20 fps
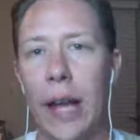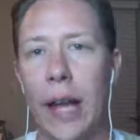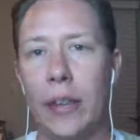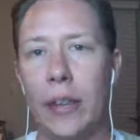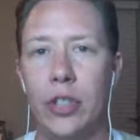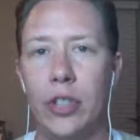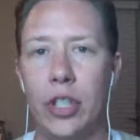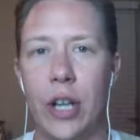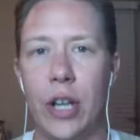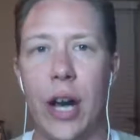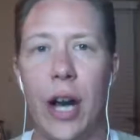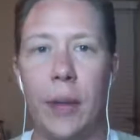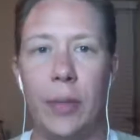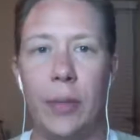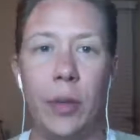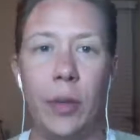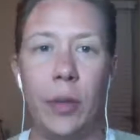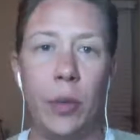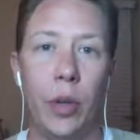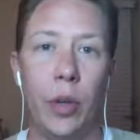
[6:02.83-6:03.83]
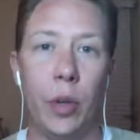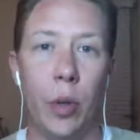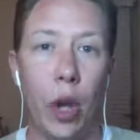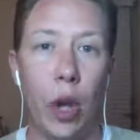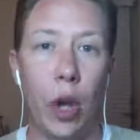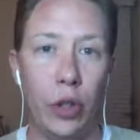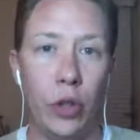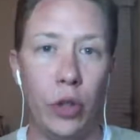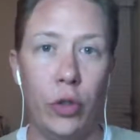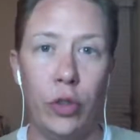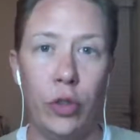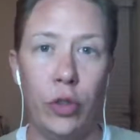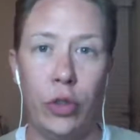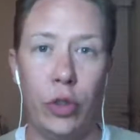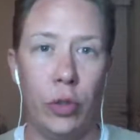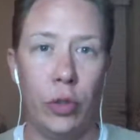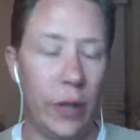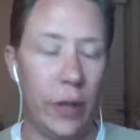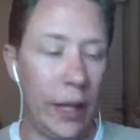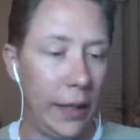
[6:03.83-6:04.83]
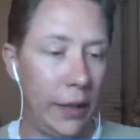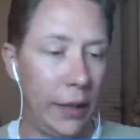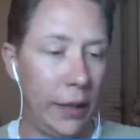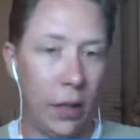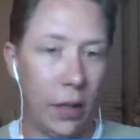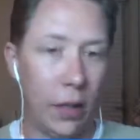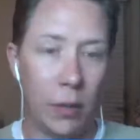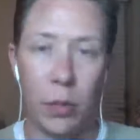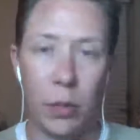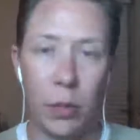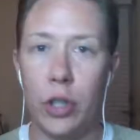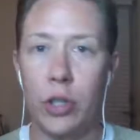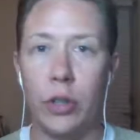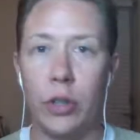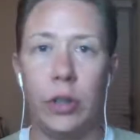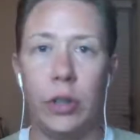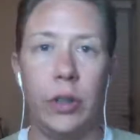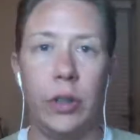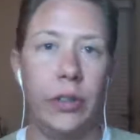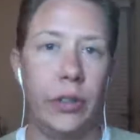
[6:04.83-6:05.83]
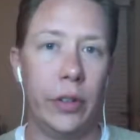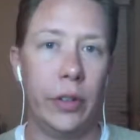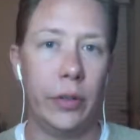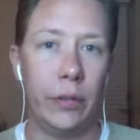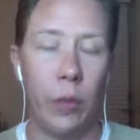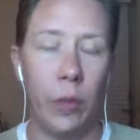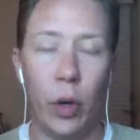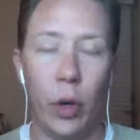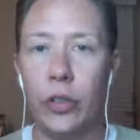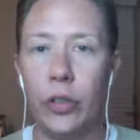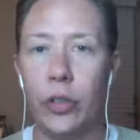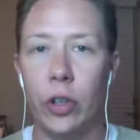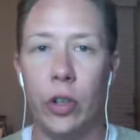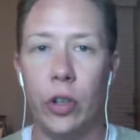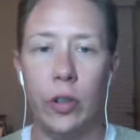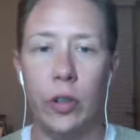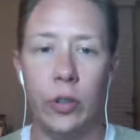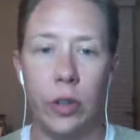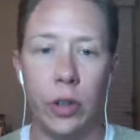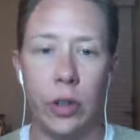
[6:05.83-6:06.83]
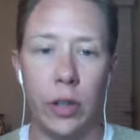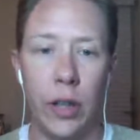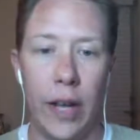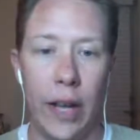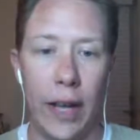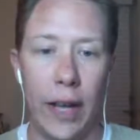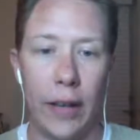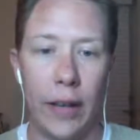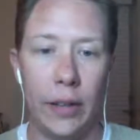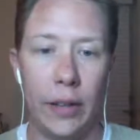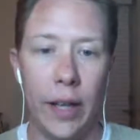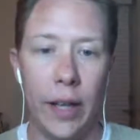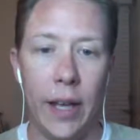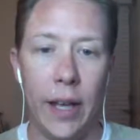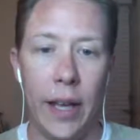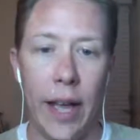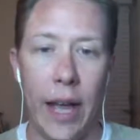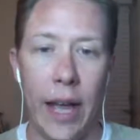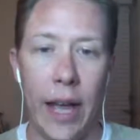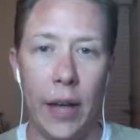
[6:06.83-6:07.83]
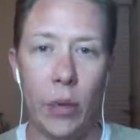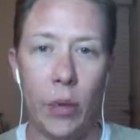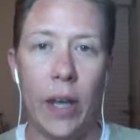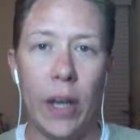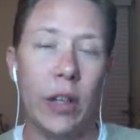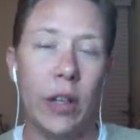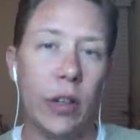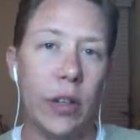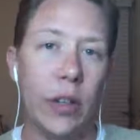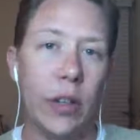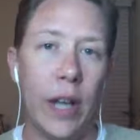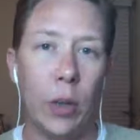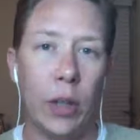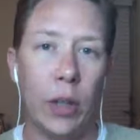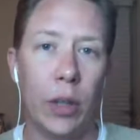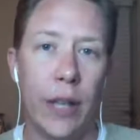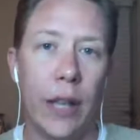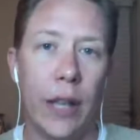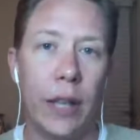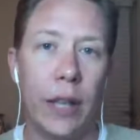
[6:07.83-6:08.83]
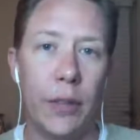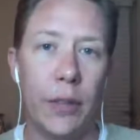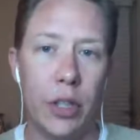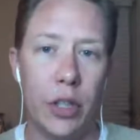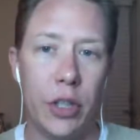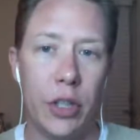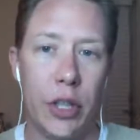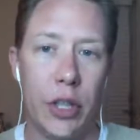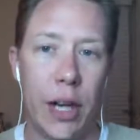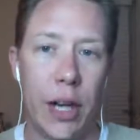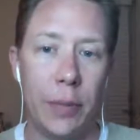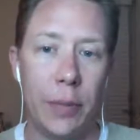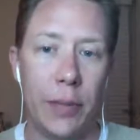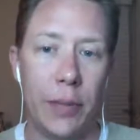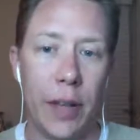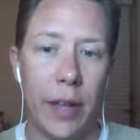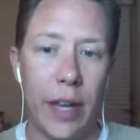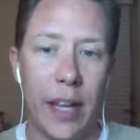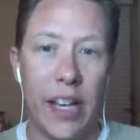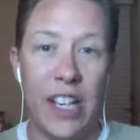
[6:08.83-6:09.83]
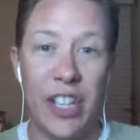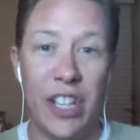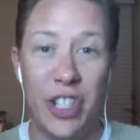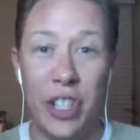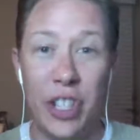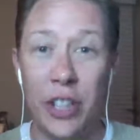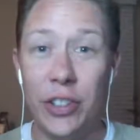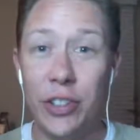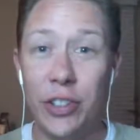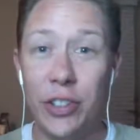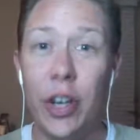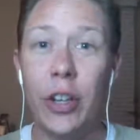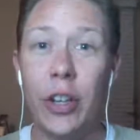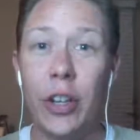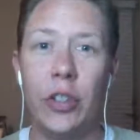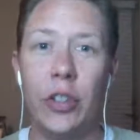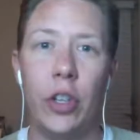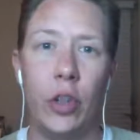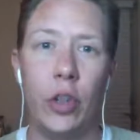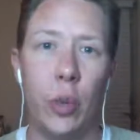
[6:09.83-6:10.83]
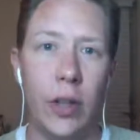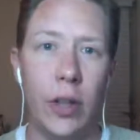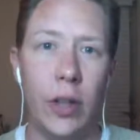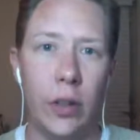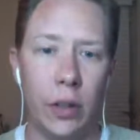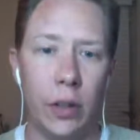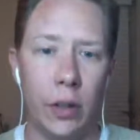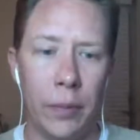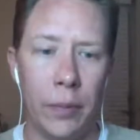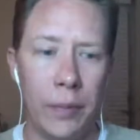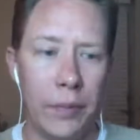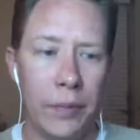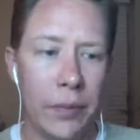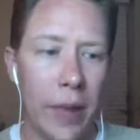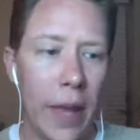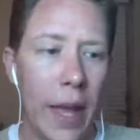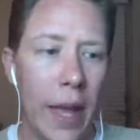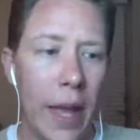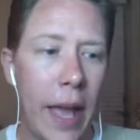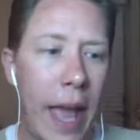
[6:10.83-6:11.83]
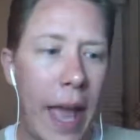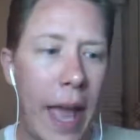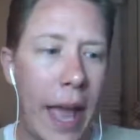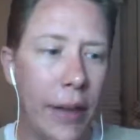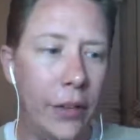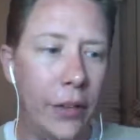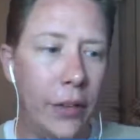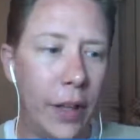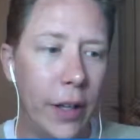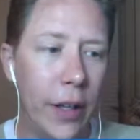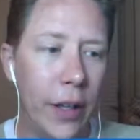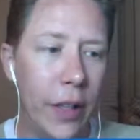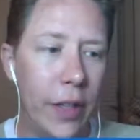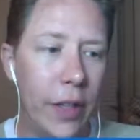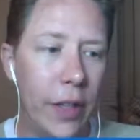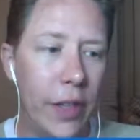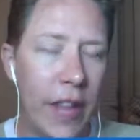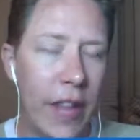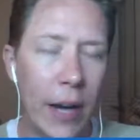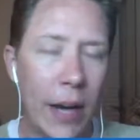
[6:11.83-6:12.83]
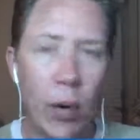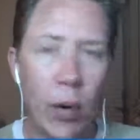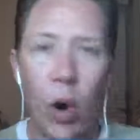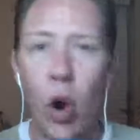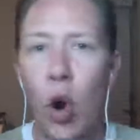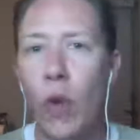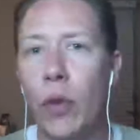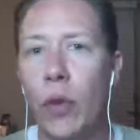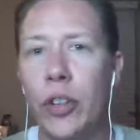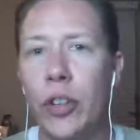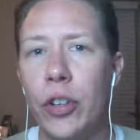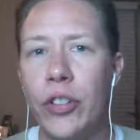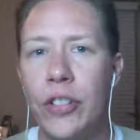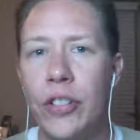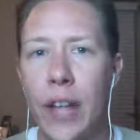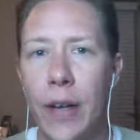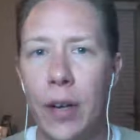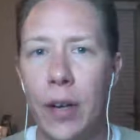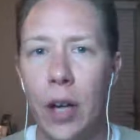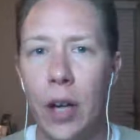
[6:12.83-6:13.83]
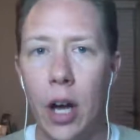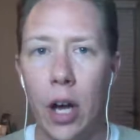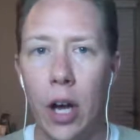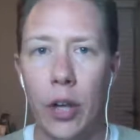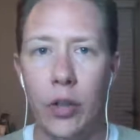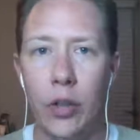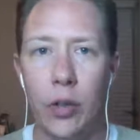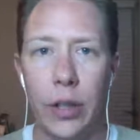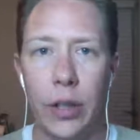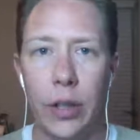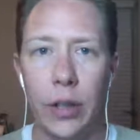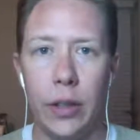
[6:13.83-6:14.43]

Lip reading: jobs that we were all used to, like commercials and voiceover and regular network television jobs, just started to dwindle. And there are over 700